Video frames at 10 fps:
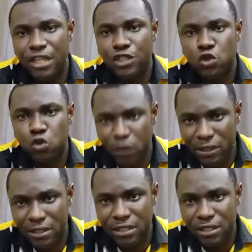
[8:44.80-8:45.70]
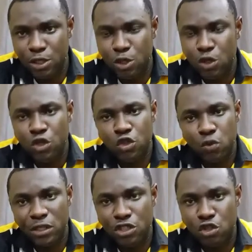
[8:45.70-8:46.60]
in
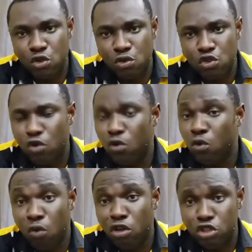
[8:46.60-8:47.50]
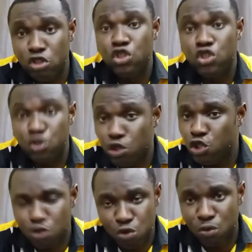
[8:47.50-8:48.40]
2022. So what
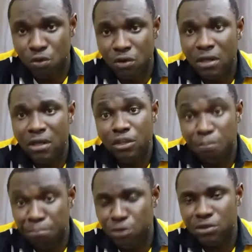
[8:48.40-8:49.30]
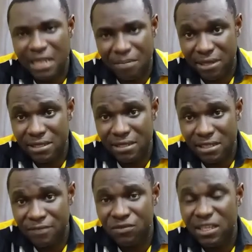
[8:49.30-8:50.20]
should you do? Build
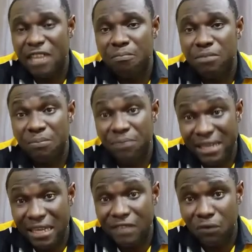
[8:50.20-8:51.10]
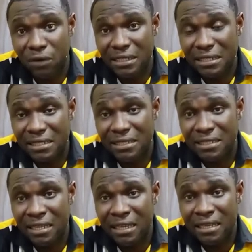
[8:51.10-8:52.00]
capacity, get prepared for
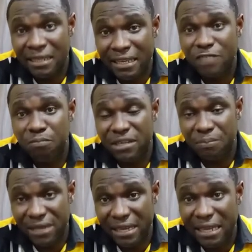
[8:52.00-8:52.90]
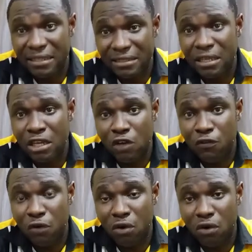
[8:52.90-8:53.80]
it, get prepared
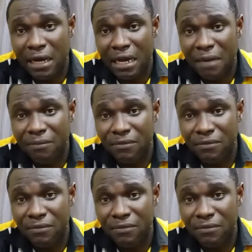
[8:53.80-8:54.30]
for